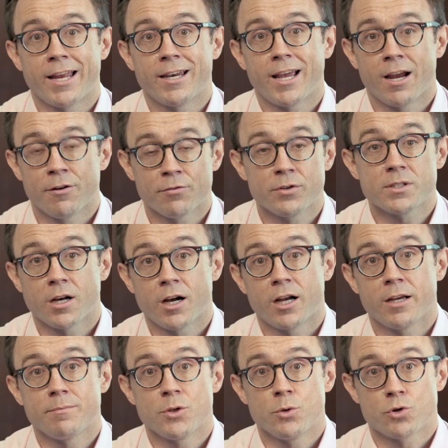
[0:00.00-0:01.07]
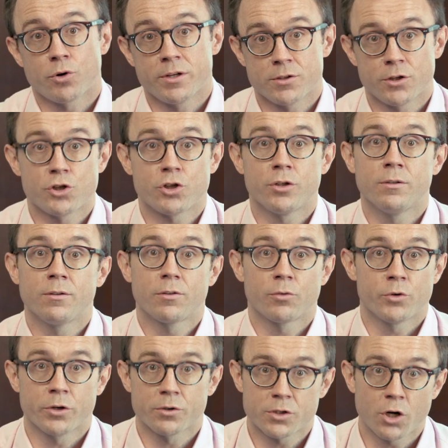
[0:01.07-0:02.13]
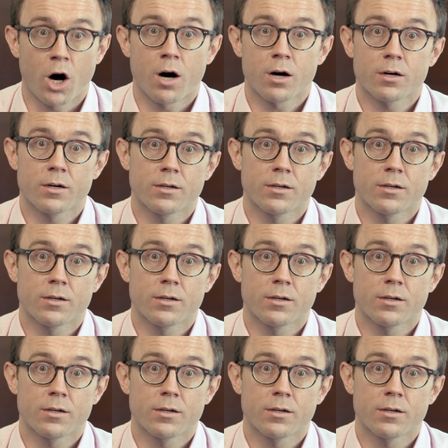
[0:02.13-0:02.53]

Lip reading: and every time you transition through your talk.